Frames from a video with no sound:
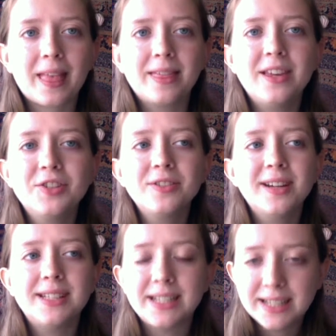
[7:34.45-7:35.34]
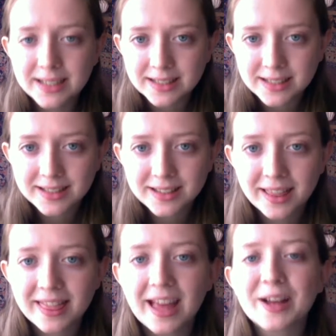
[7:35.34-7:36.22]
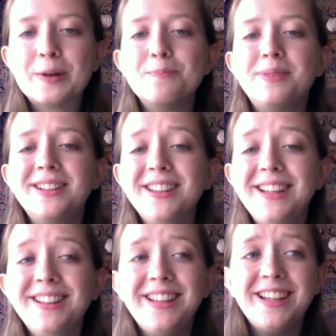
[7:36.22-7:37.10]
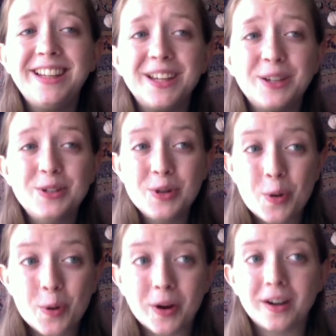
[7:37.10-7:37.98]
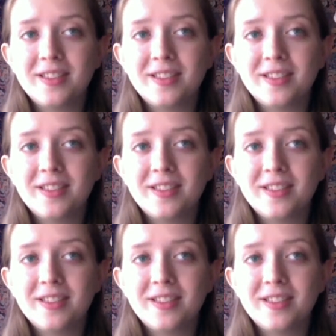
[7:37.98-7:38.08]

these are ideas that completely ignore